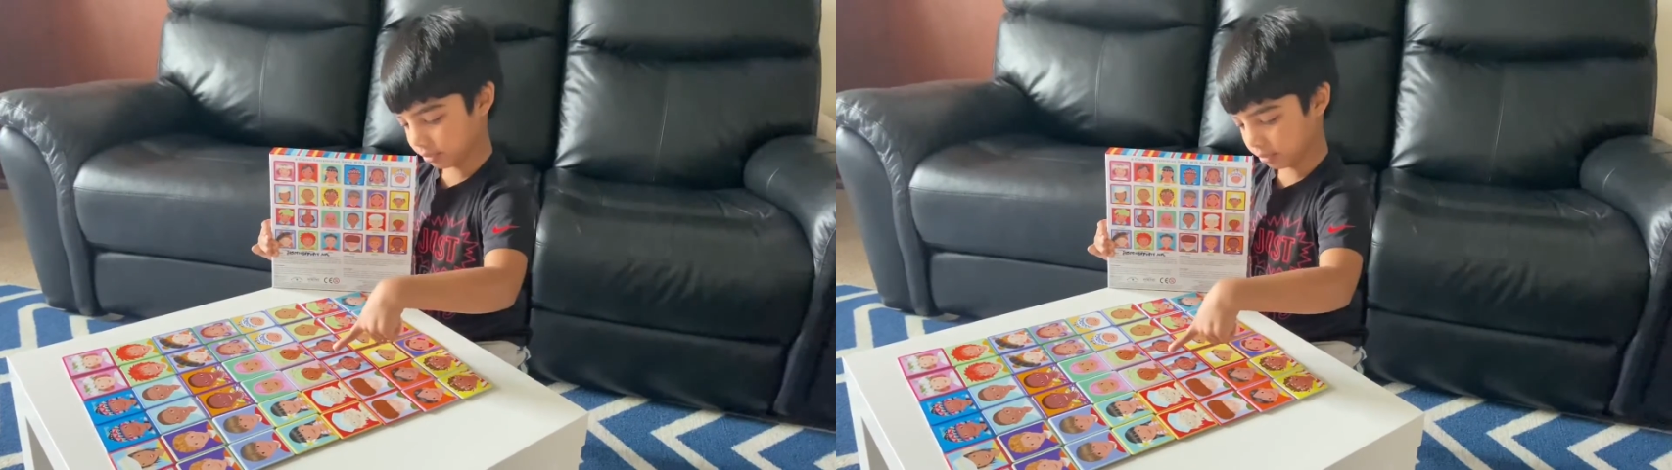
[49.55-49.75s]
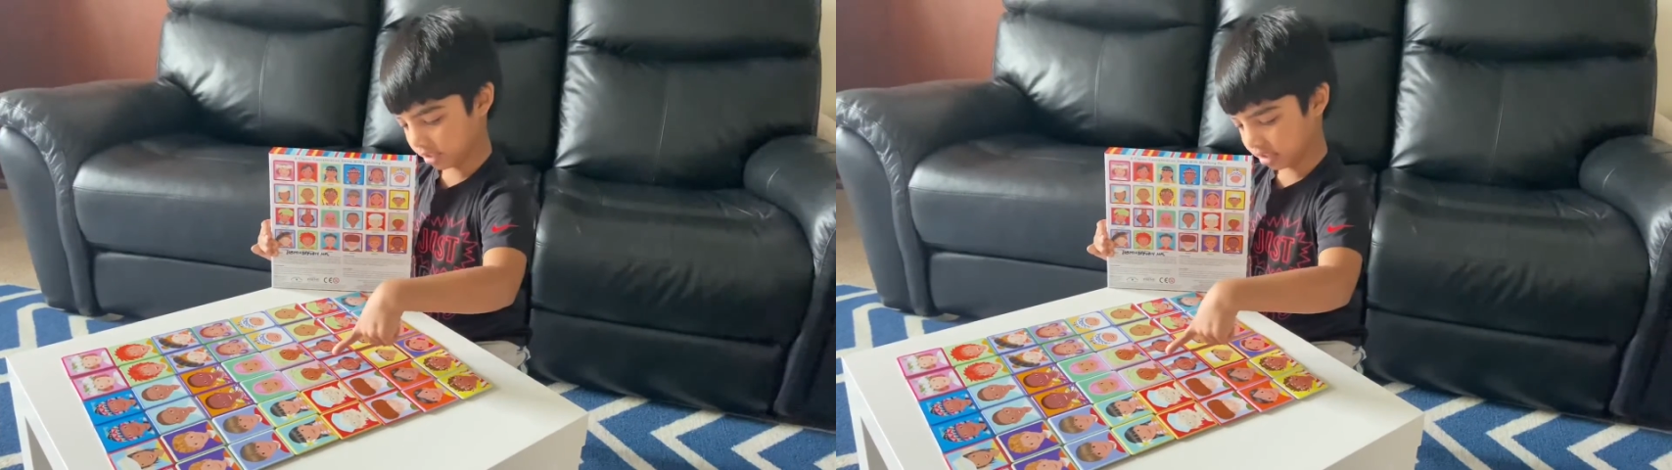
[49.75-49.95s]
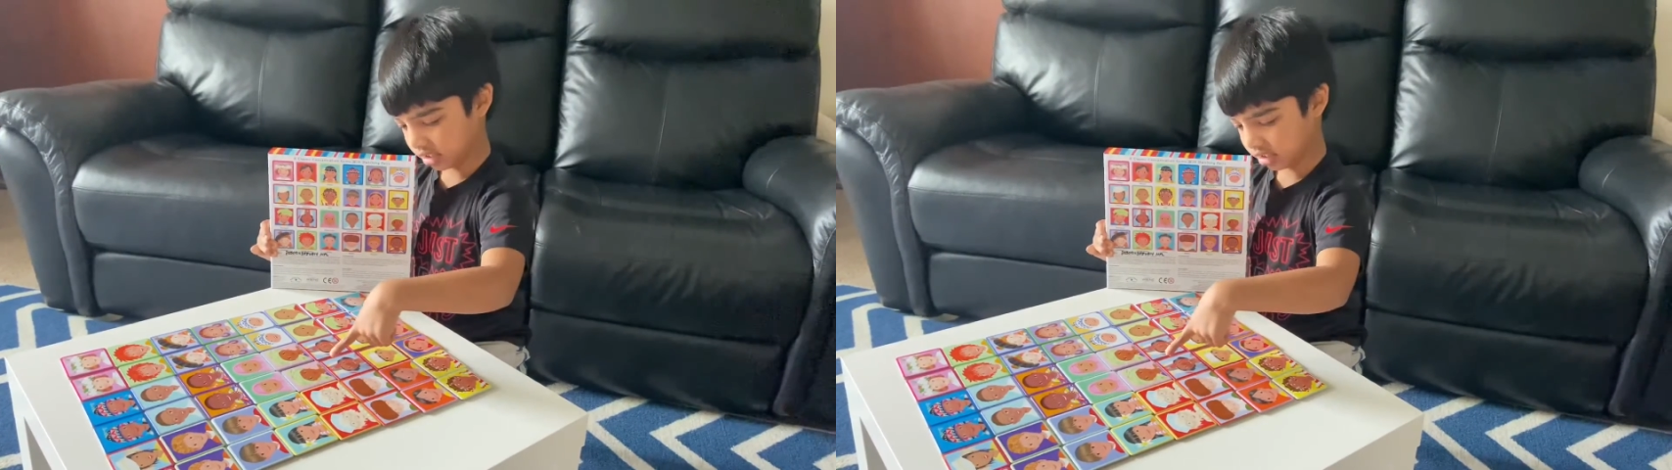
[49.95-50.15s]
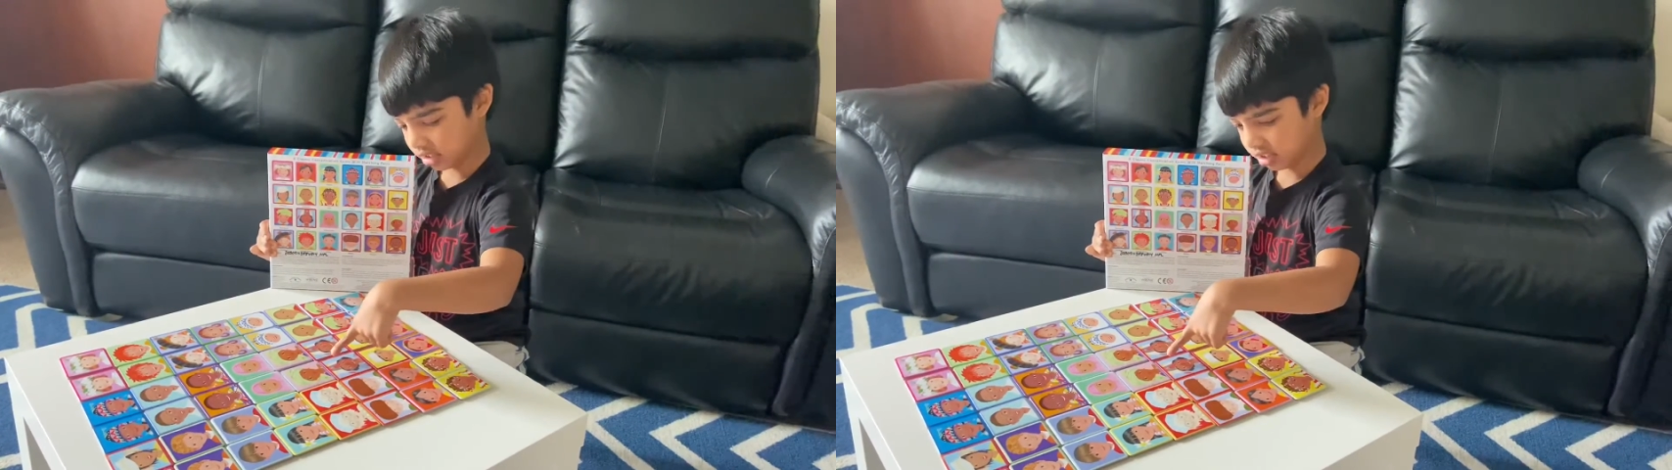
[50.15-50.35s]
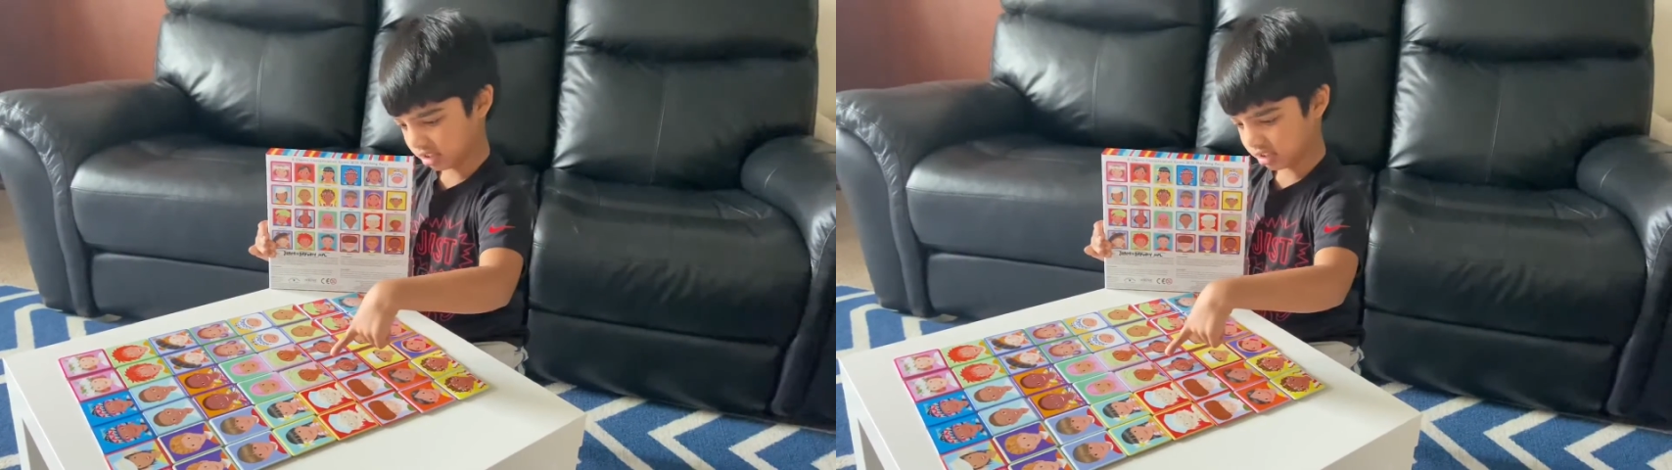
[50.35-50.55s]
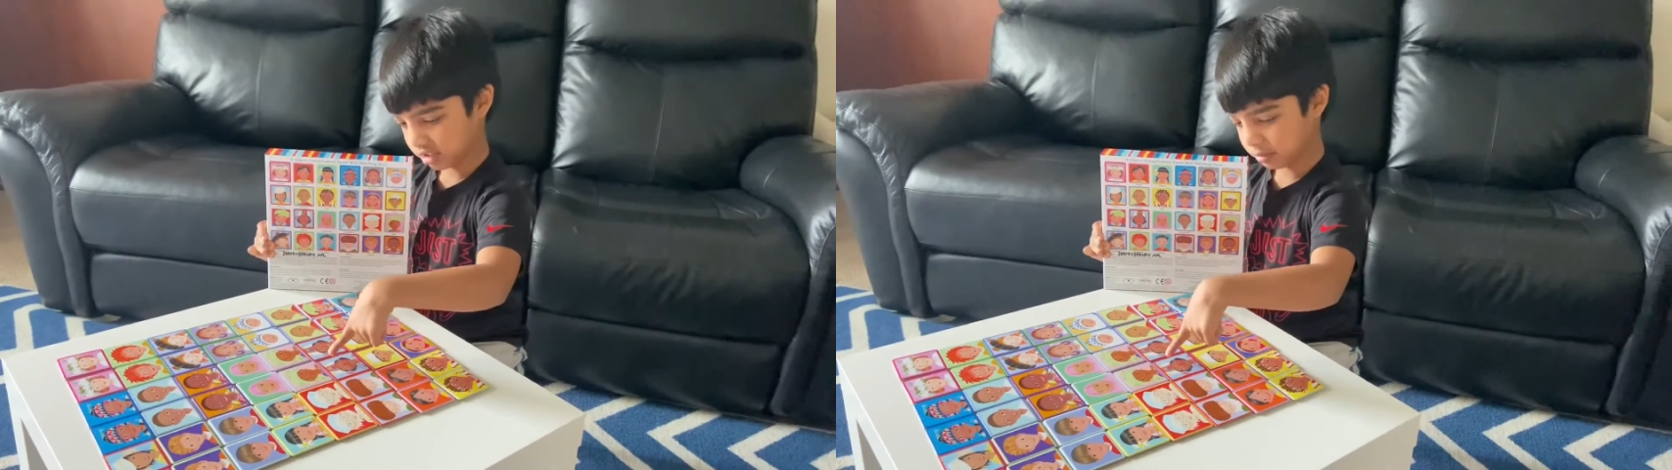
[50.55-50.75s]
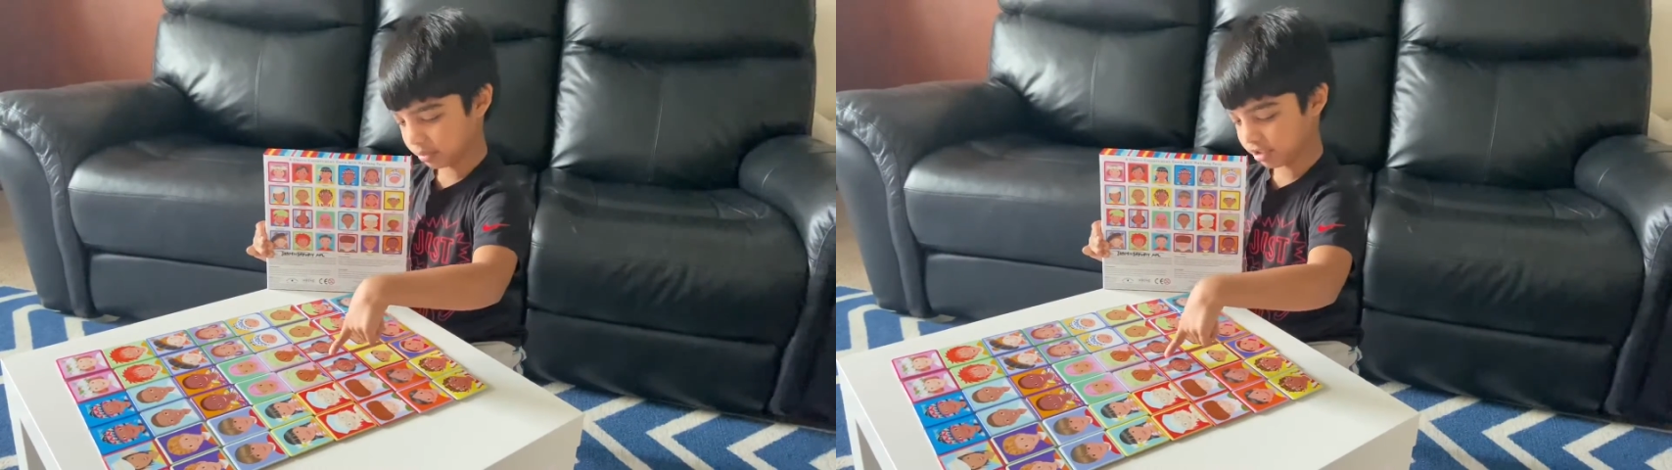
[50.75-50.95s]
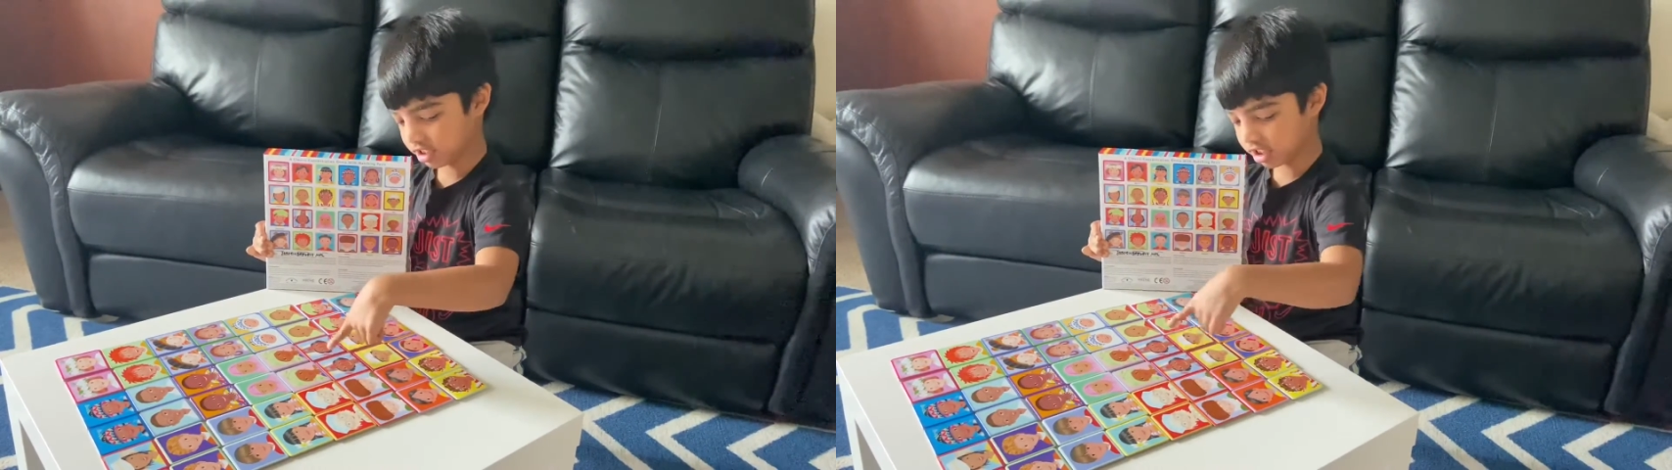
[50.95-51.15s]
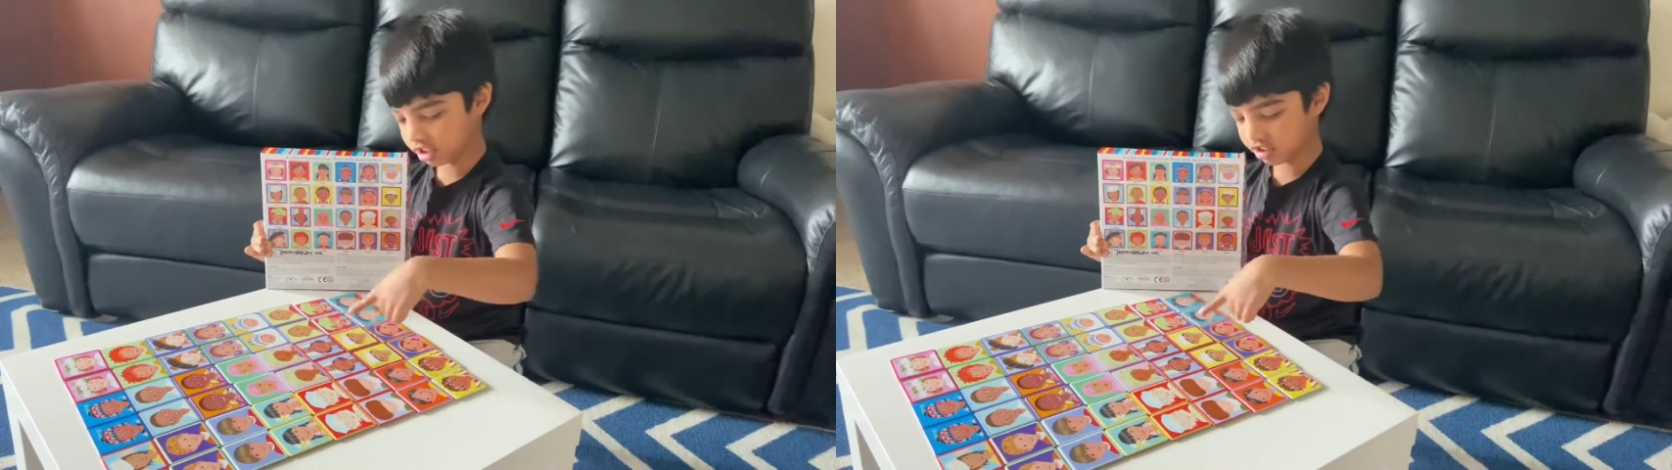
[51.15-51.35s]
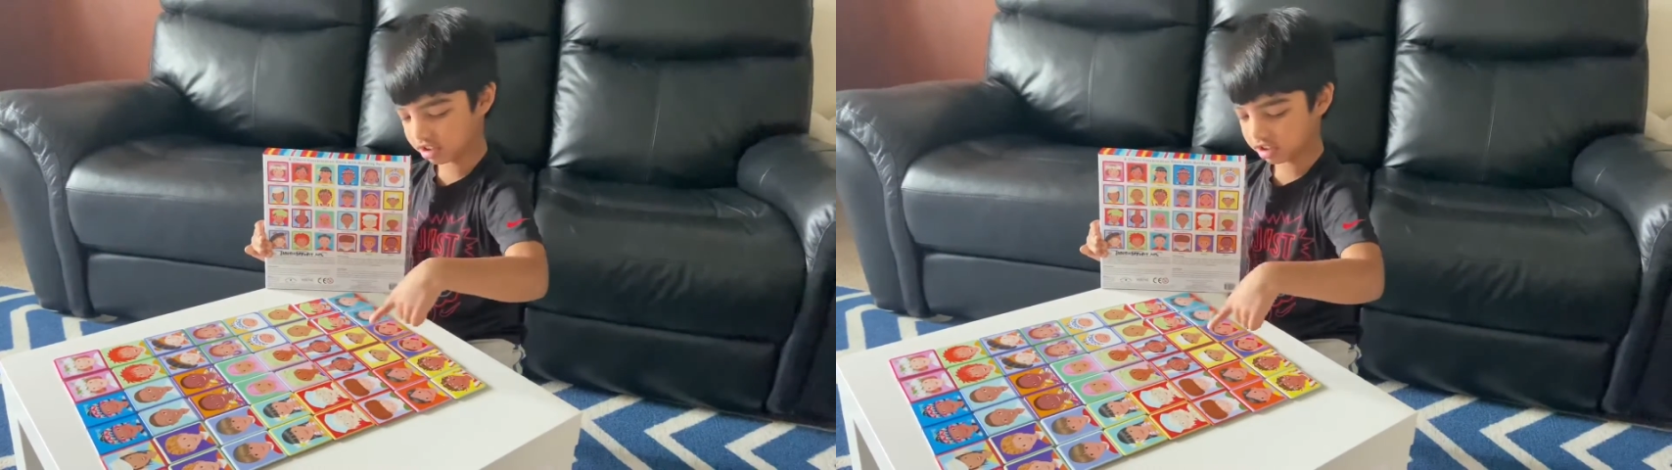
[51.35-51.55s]
be
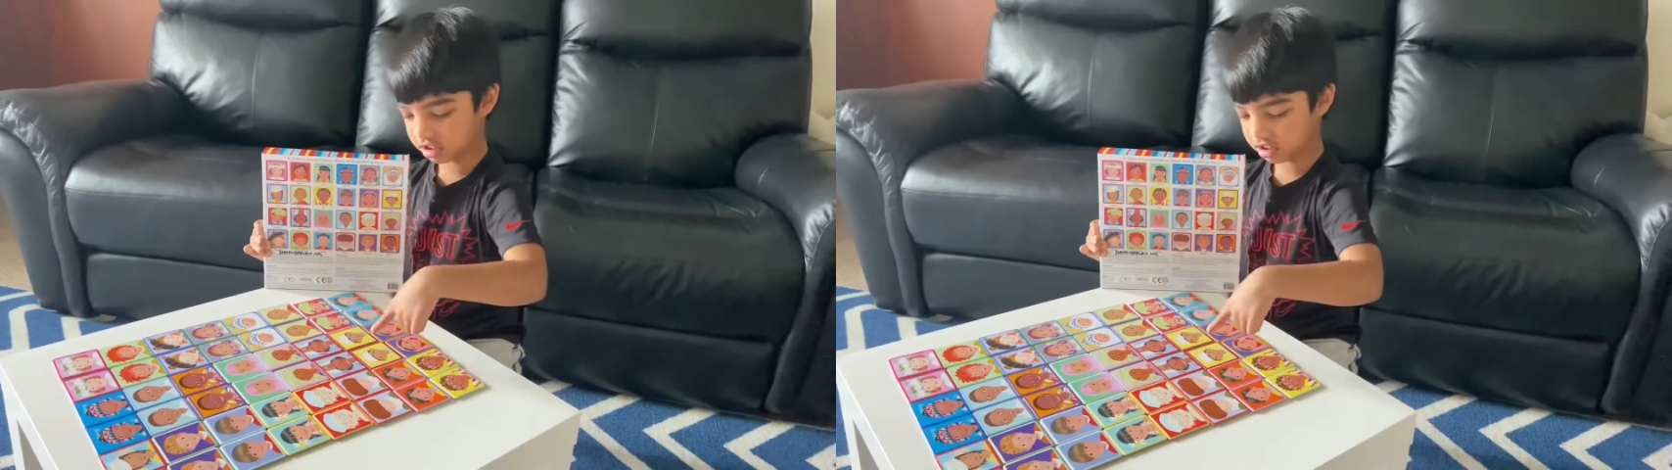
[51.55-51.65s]
Brazil,